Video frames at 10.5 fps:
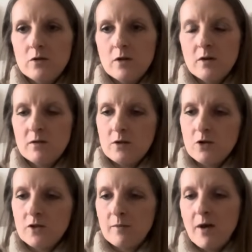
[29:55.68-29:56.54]

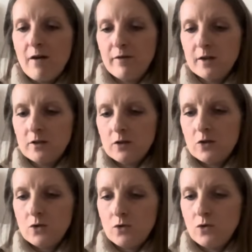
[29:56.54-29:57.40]
because I'm having
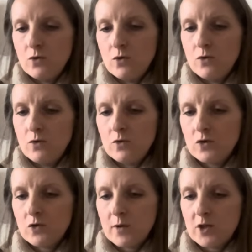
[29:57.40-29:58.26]
to
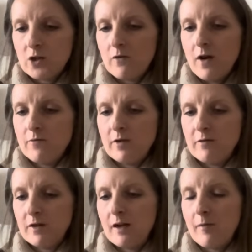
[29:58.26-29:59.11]
squish it round
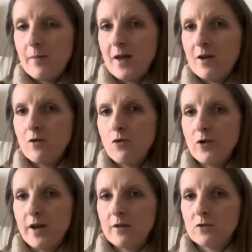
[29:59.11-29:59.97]
every time I'm knitting on
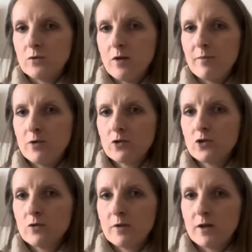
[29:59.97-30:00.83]
it, so I'm not
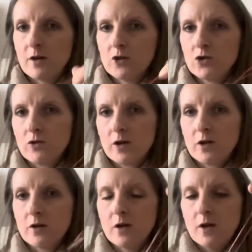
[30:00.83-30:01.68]
sure whether a shorter